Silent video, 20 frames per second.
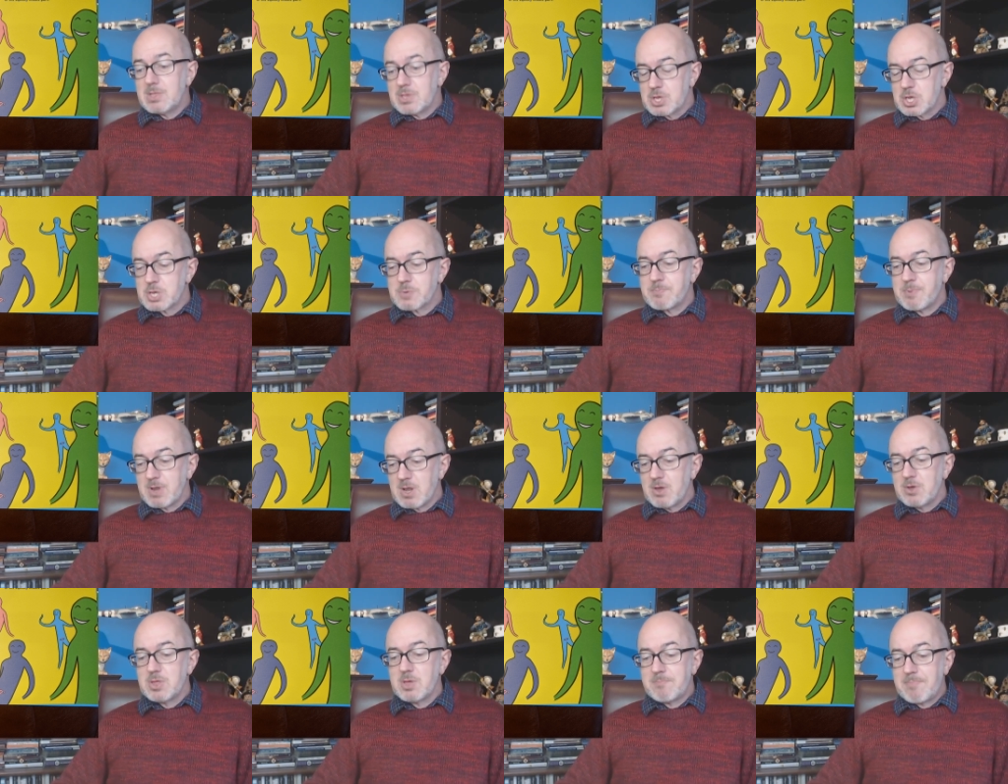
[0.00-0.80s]
just
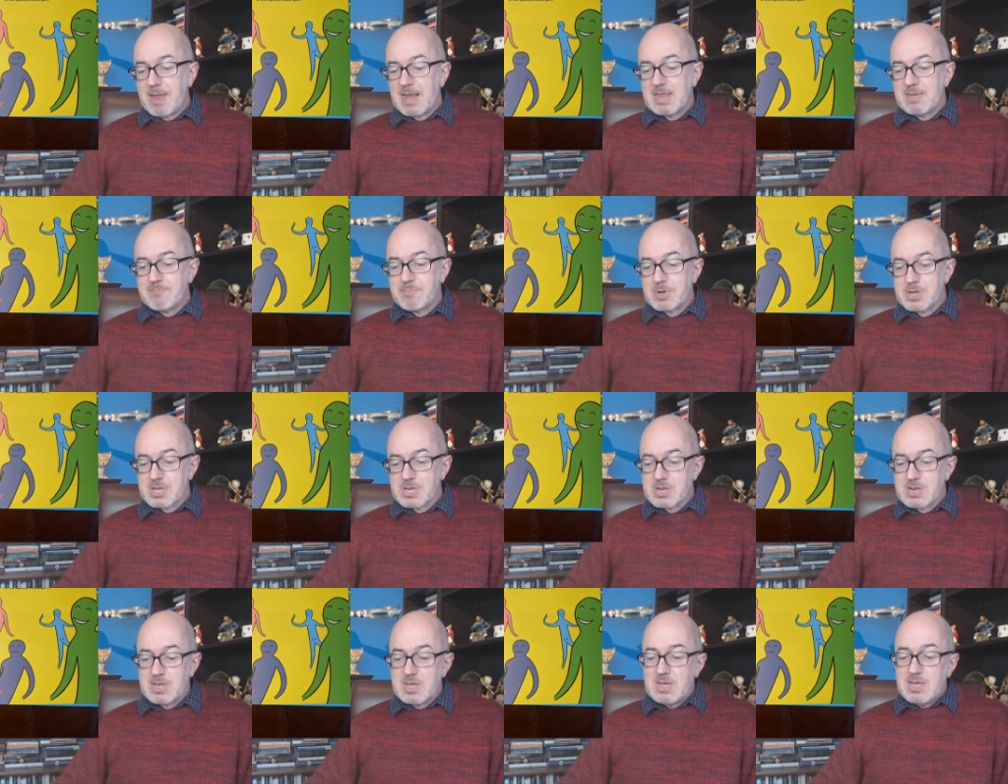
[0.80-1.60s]
below the belly
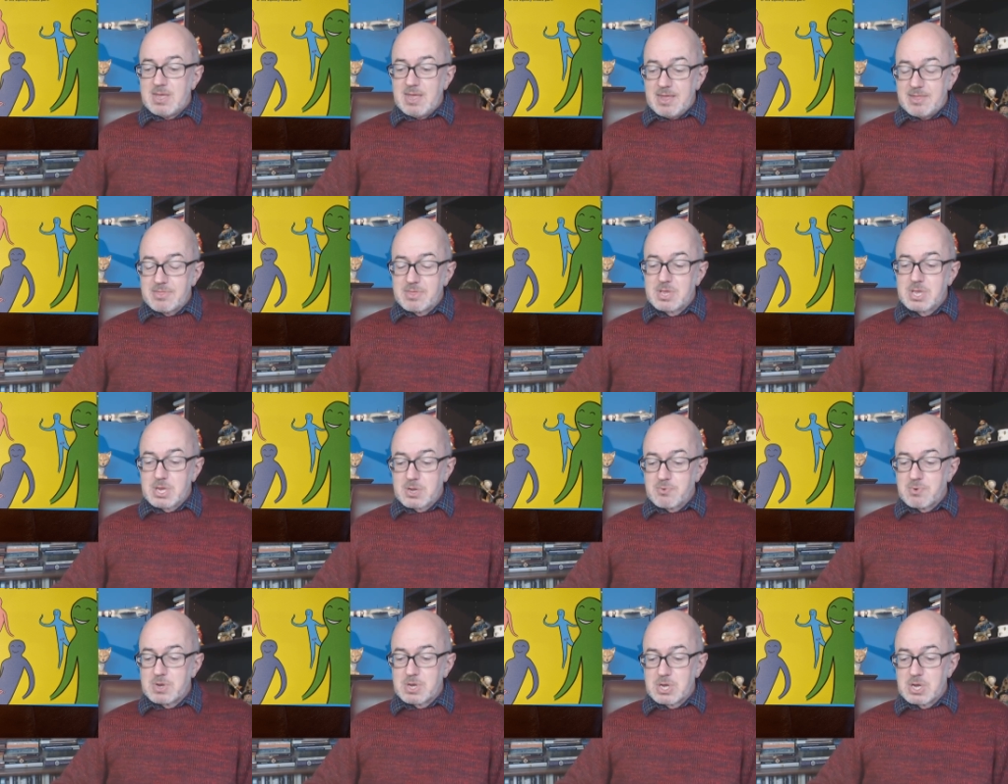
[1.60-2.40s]
button in the
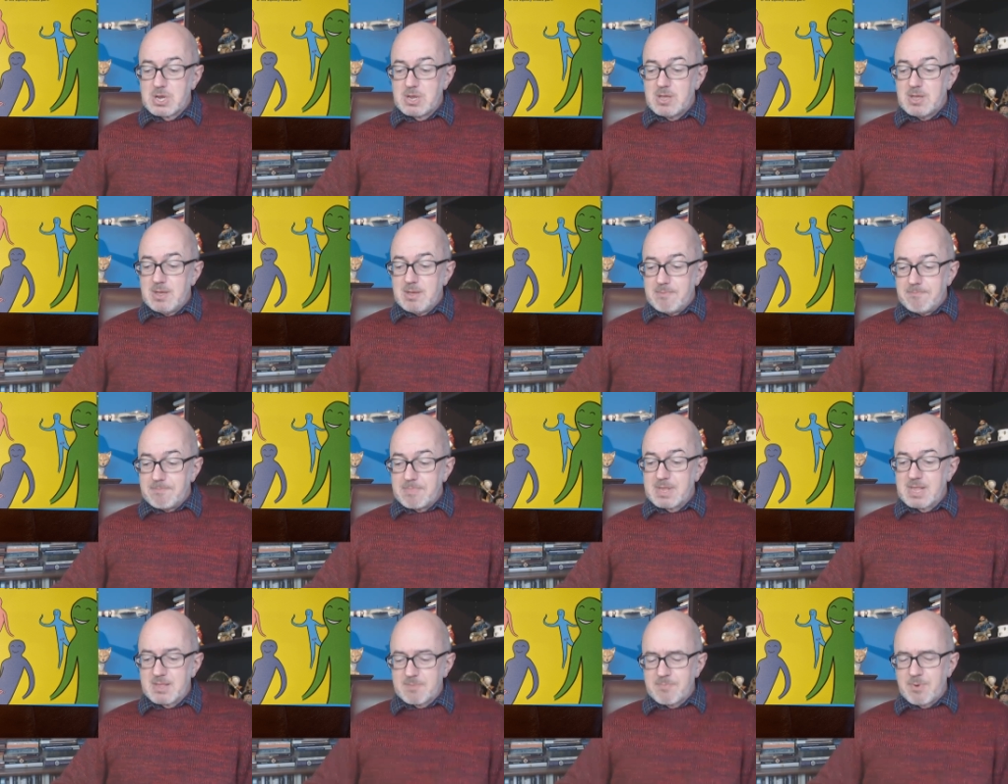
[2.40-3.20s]
squishy
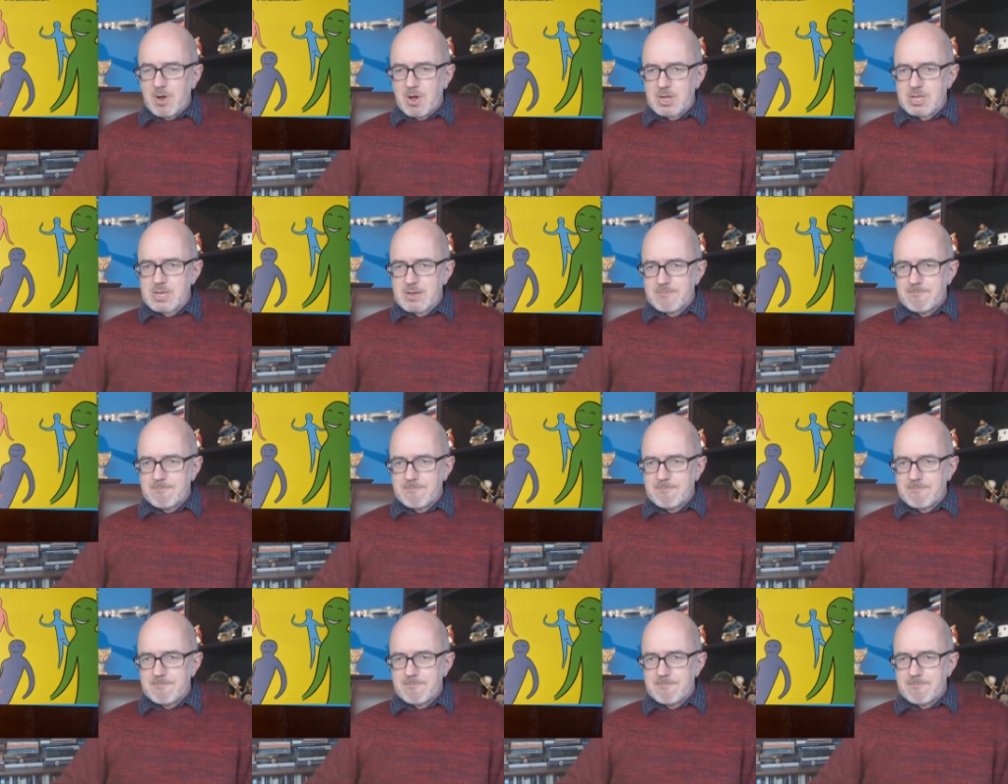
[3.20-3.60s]
middle part.